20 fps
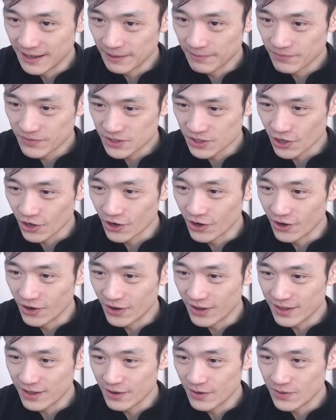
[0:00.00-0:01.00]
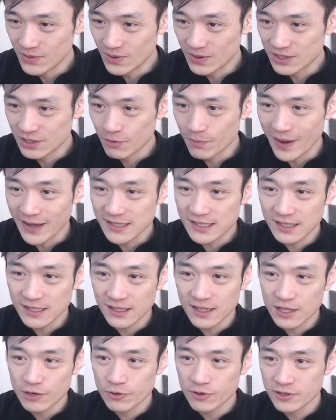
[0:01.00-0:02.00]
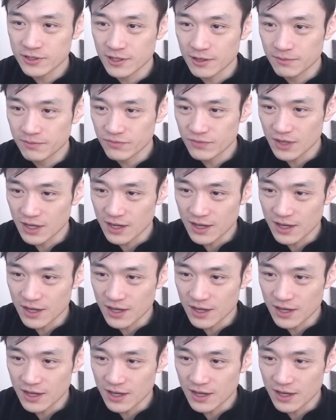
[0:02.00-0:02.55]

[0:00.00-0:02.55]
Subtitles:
So basically, there was some